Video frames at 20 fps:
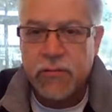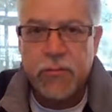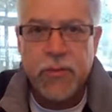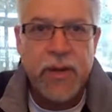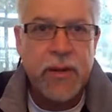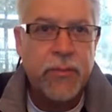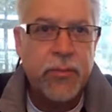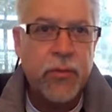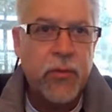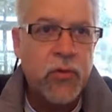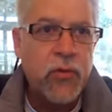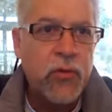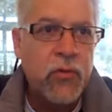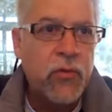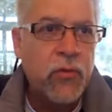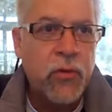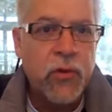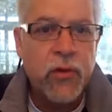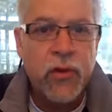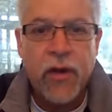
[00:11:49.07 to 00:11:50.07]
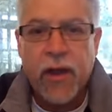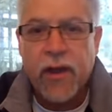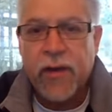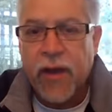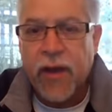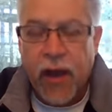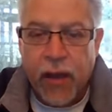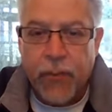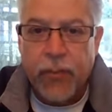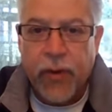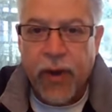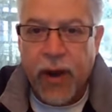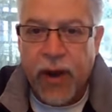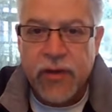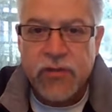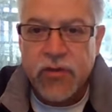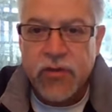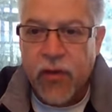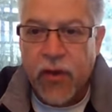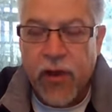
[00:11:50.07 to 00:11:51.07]
people who were an upper
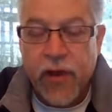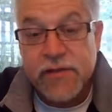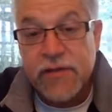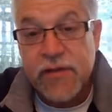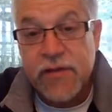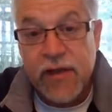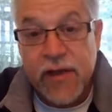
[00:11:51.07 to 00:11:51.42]
echelons,